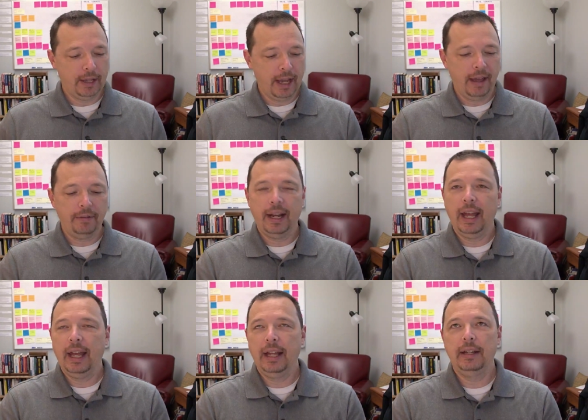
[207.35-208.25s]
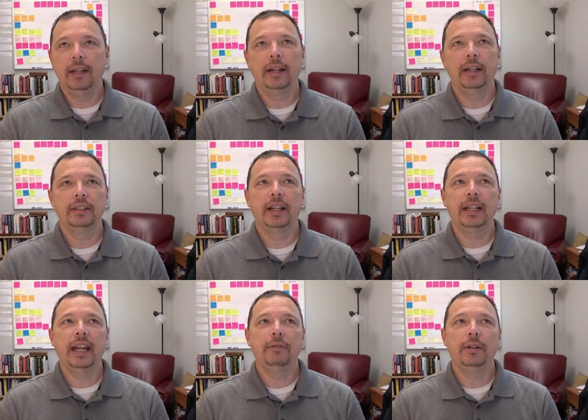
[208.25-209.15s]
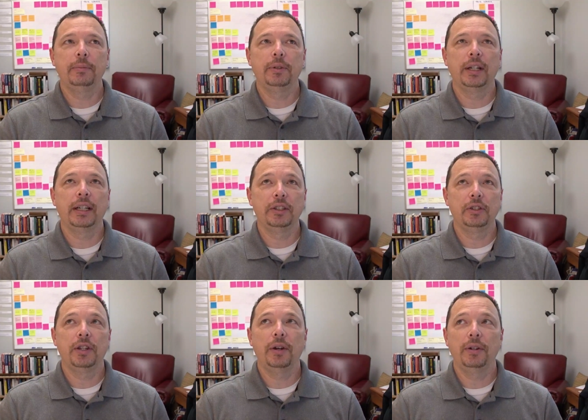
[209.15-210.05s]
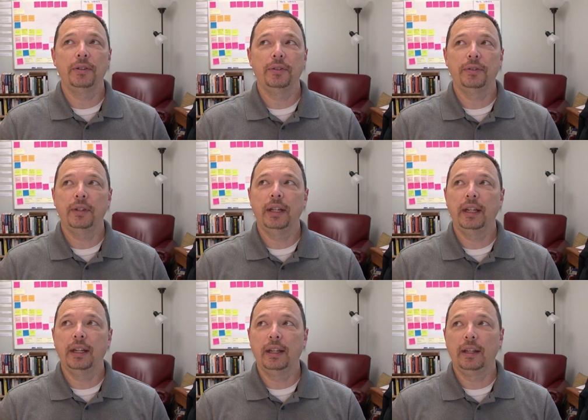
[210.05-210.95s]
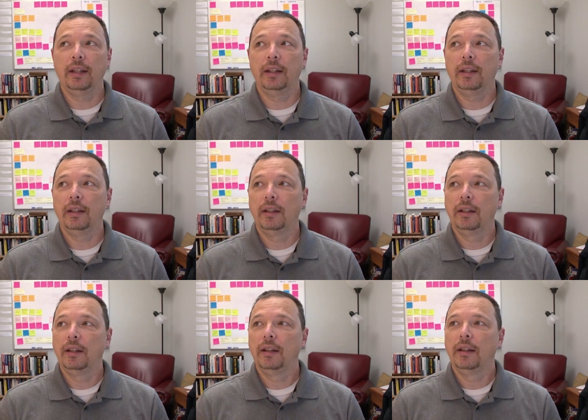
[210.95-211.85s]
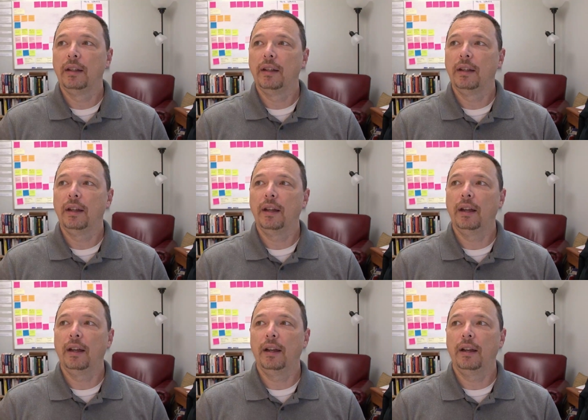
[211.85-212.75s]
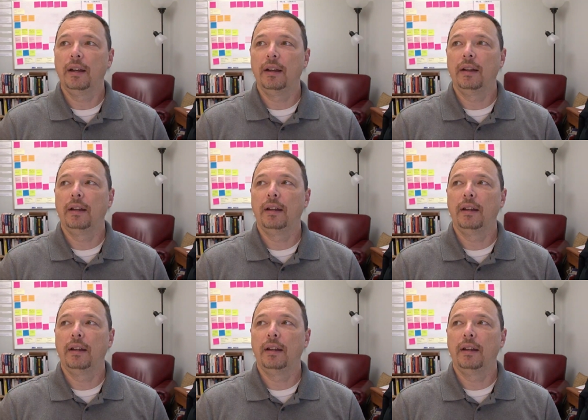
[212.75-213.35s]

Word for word: I haven't had, uh, so I gave up drinking sodas in, uh,